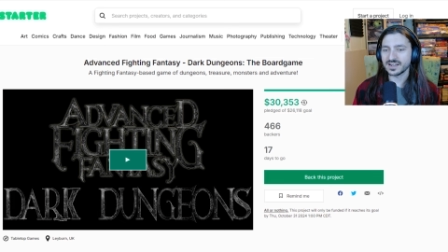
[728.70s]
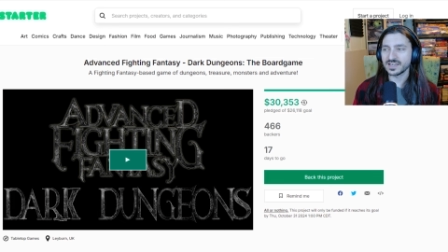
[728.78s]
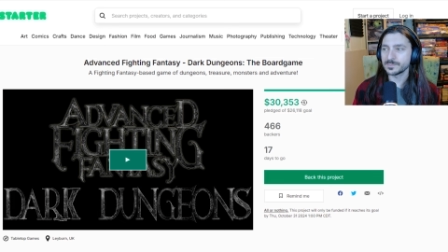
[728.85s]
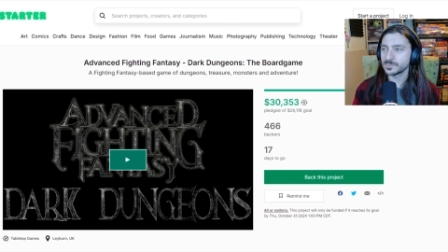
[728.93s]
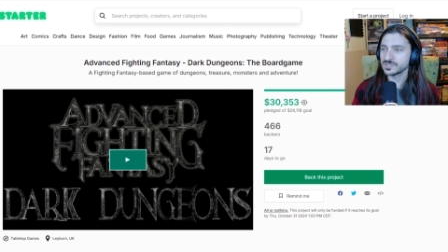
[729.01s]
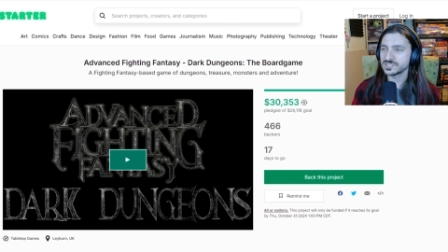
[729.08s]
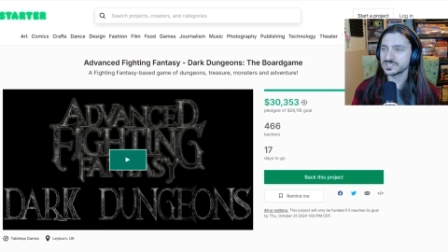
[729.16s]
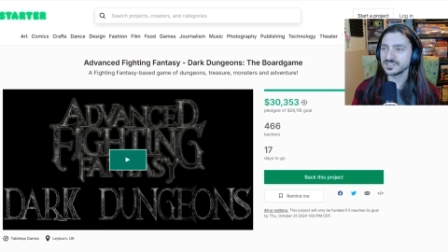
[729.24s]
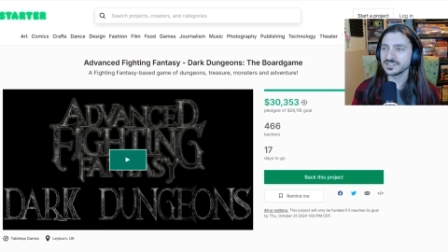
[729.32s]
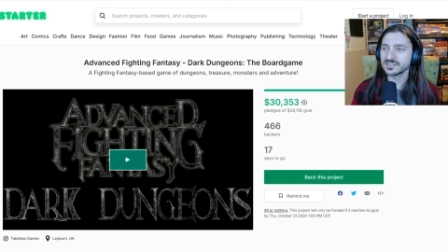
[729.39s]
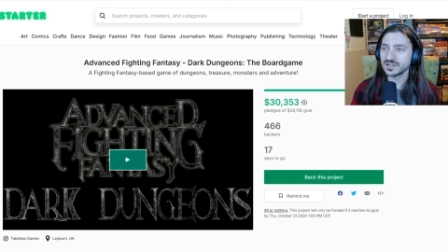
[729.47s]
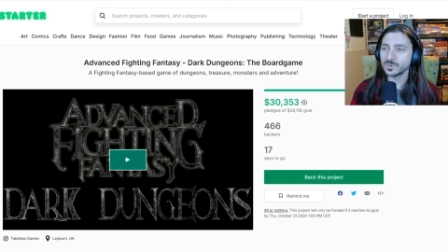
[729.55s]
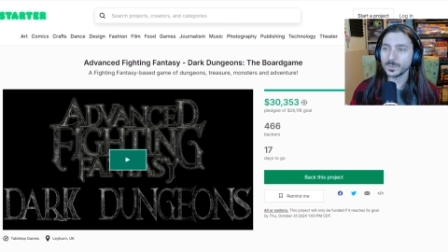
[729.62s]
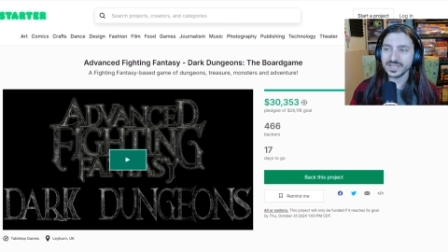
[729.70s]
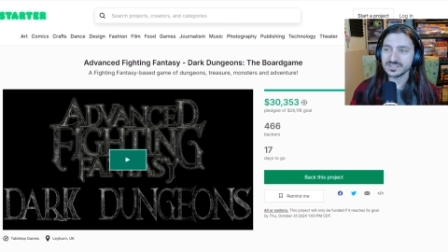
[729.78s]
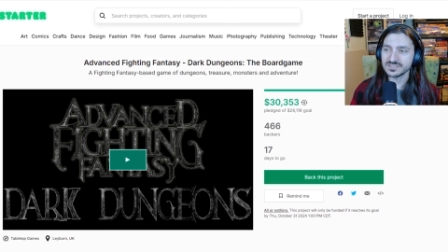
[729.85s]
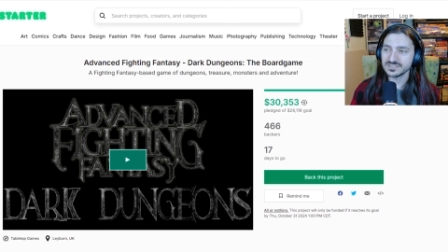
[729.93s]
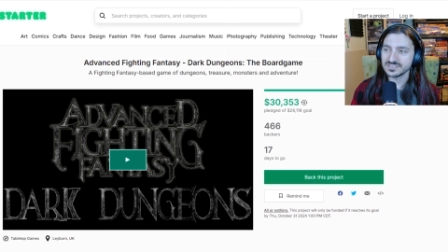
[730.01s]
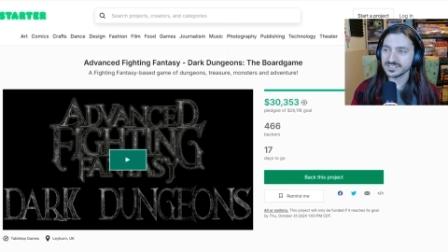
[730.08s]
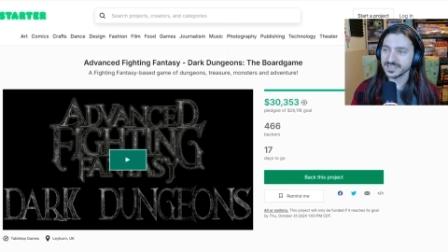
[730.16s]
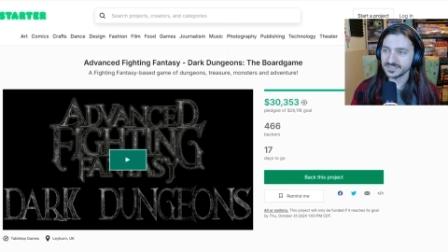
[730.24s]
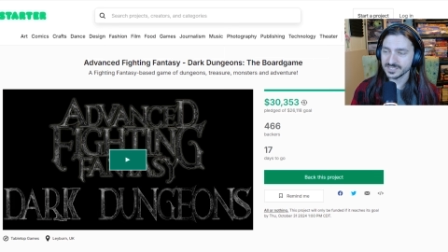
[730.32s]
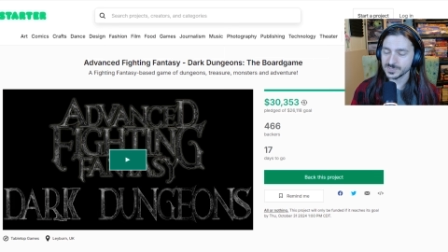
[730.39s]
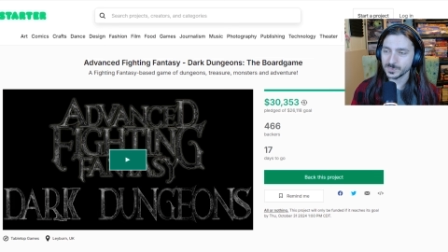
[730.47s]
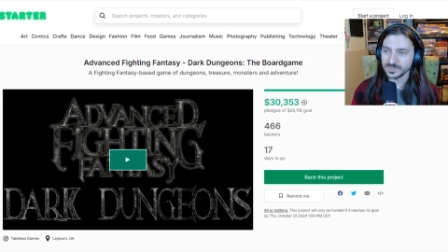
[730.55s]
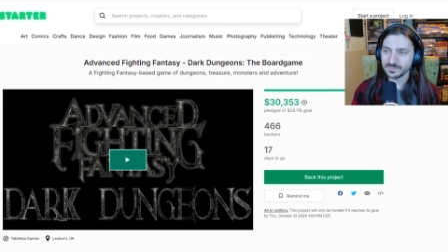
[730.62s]
And I personally cannot wait to get
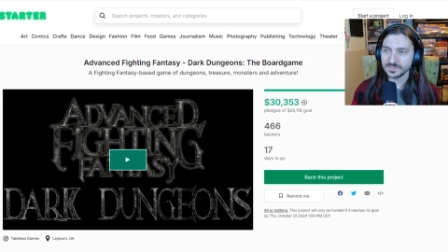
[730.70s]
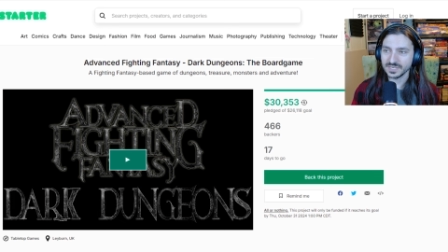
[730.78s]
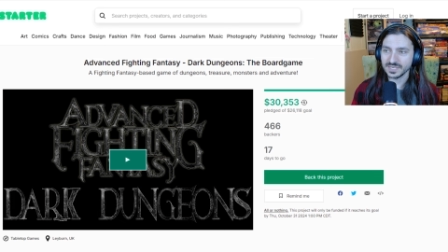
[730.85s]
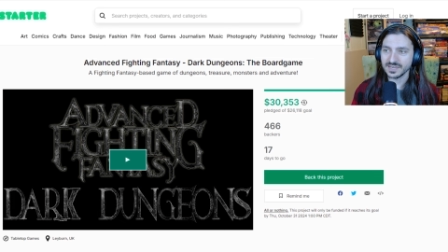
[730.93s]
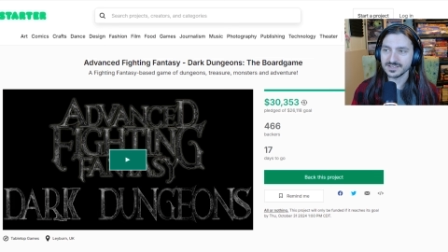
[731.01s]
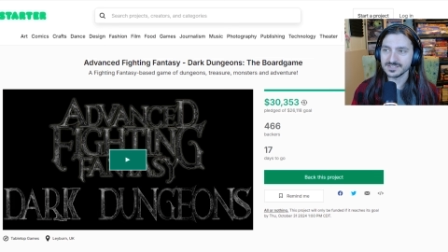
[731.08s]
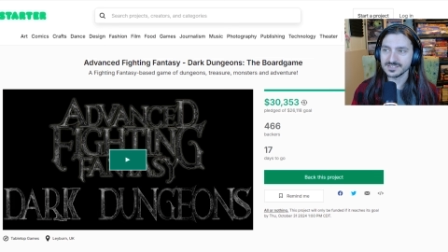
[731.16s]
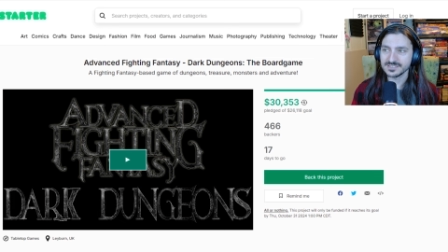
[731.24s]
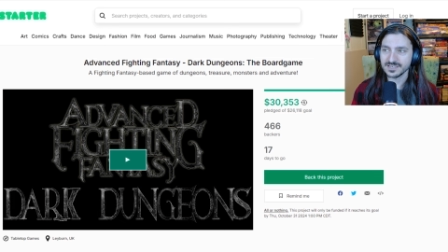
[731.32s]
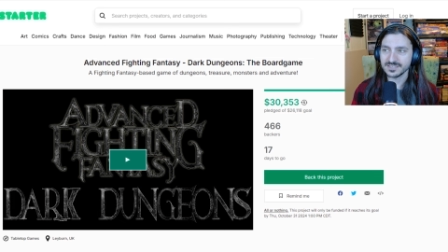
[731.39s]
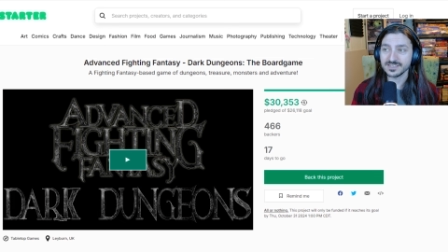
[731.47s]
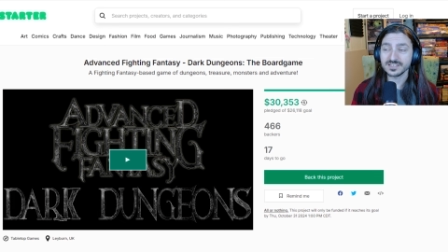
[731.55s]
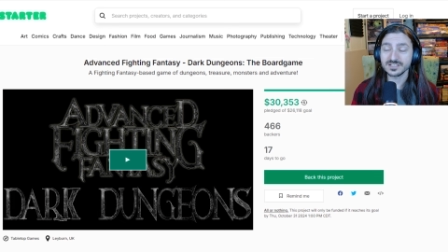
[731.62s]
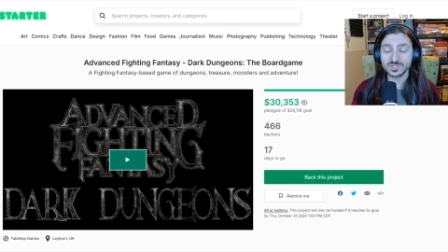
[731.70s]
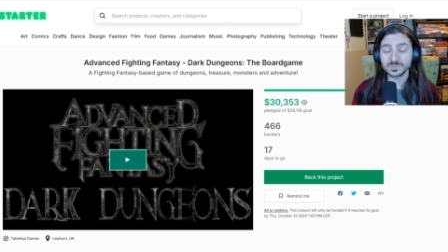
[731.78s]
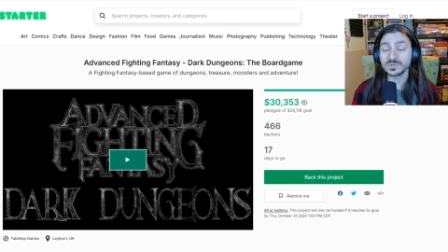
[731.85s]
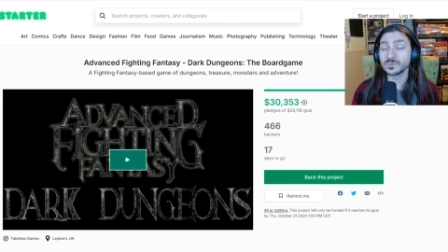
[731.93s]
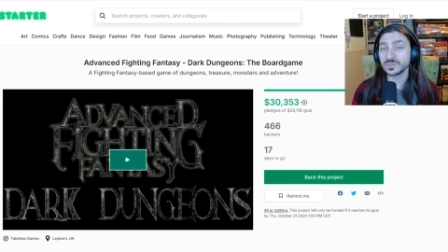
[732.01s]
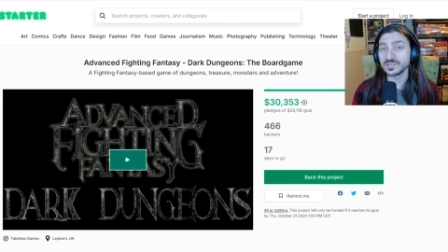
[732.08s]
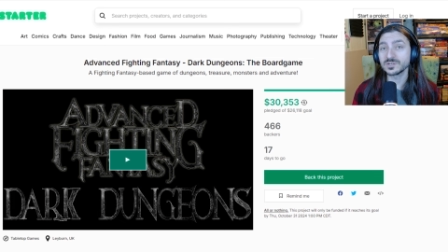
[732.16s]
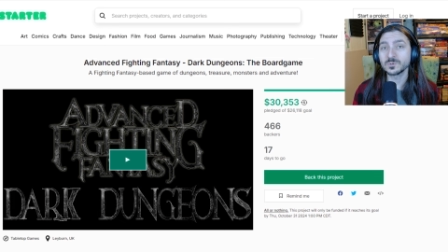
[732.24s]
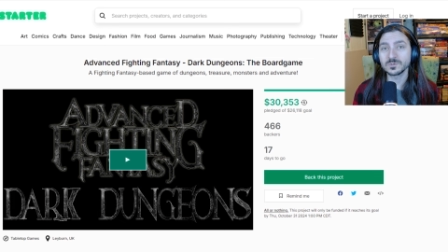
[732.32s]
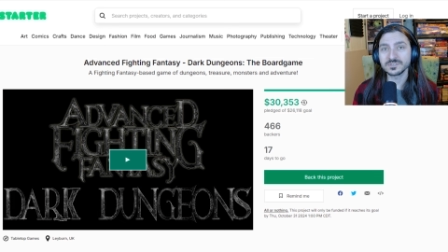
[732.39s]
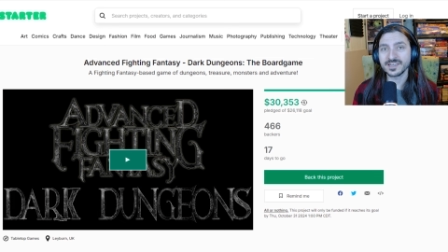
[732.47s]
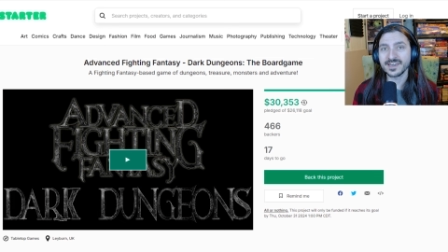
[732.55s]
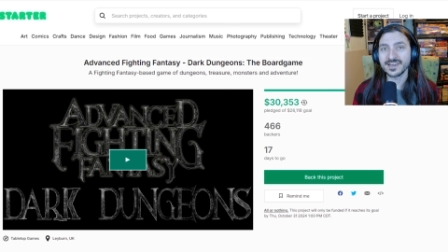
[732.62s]
this one because I think it'll just be really
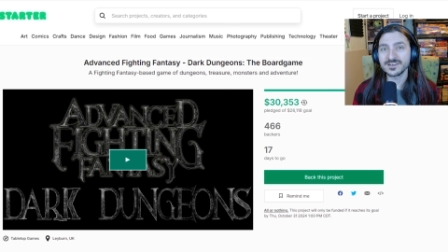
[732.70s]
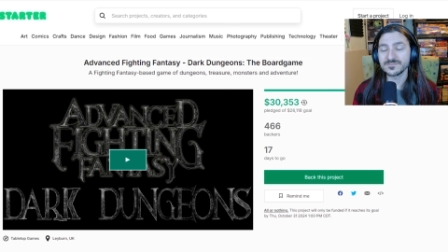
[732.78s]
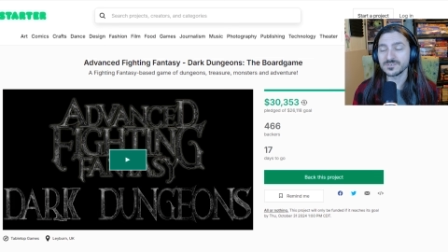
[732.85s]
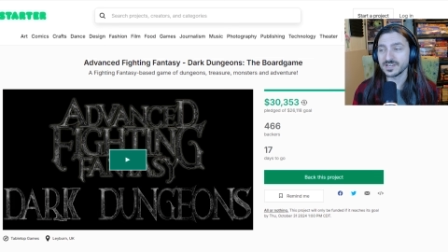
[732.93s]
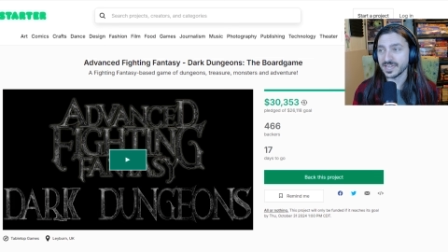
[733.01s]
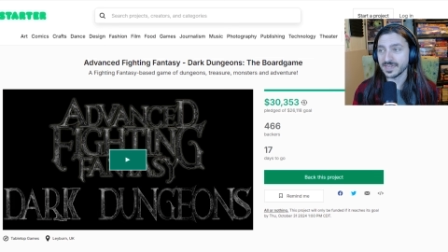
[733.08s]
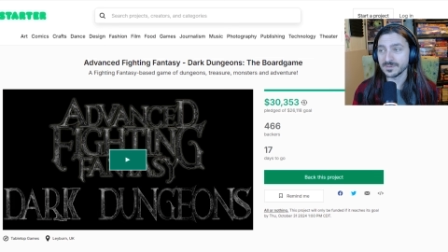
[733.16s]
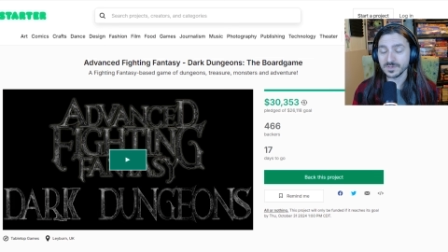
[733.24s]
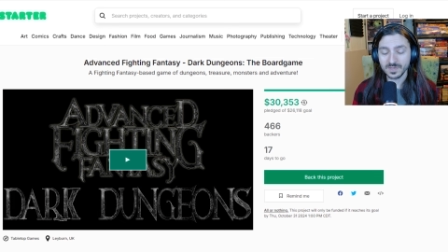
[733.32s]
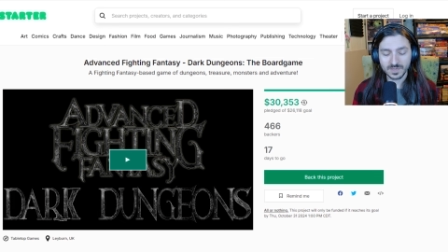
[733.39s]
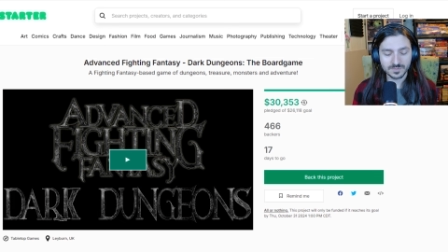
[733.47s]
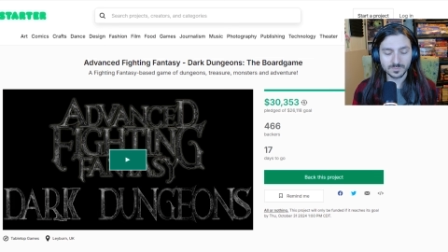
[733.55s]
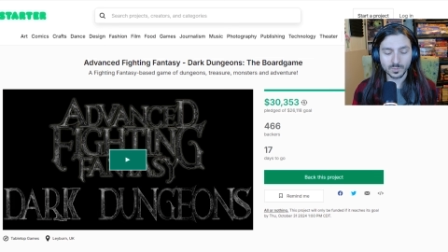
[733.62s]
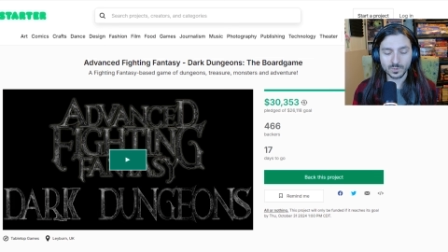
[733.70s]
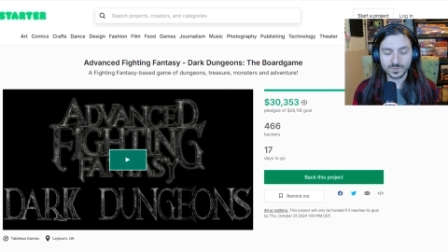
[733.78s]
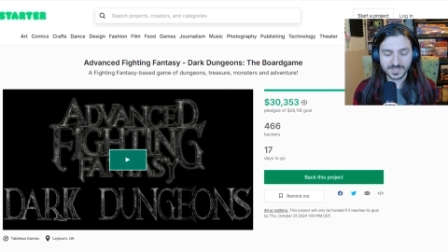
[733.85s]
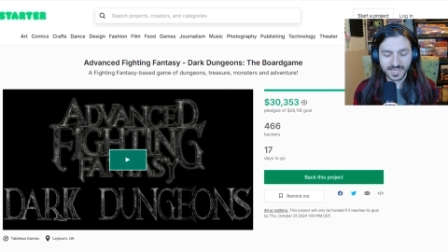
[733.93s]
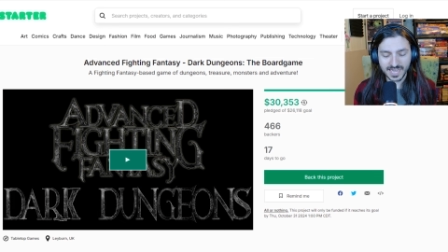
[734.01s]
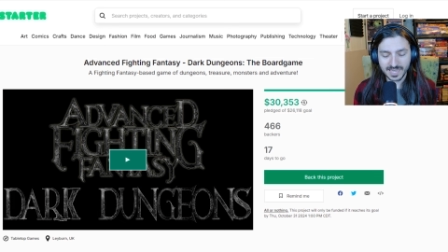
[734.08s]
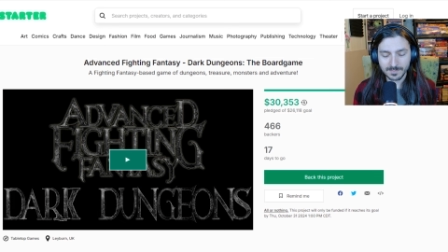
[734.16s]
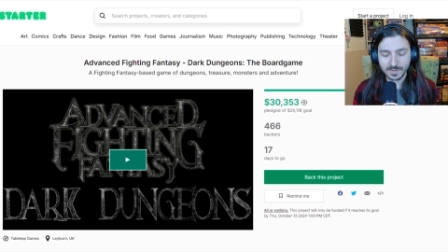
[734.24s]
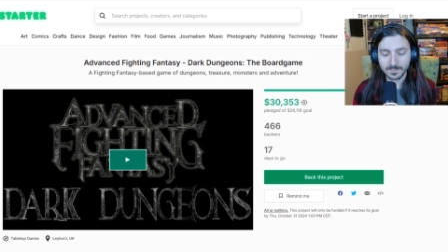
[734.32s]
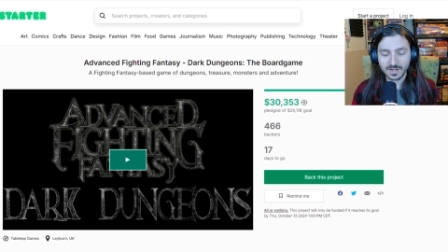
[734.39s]
cool to have a board game,